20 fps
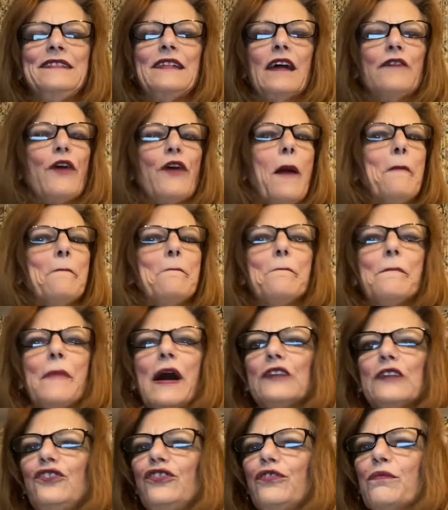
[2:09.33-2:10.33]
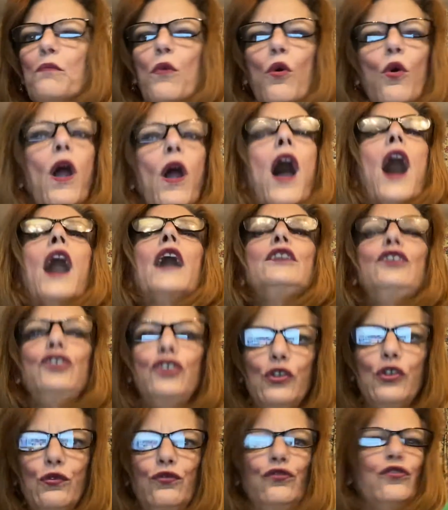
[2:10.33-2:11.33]
of a much more
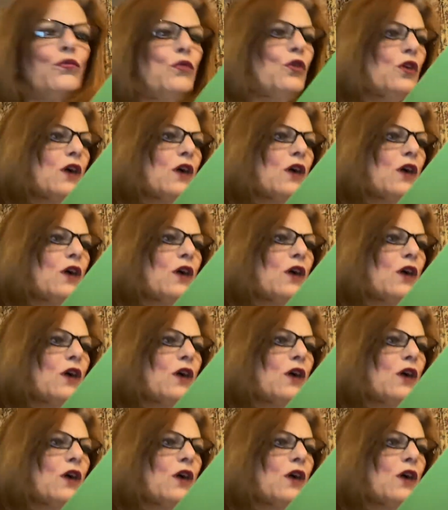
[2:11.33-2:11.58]
unusual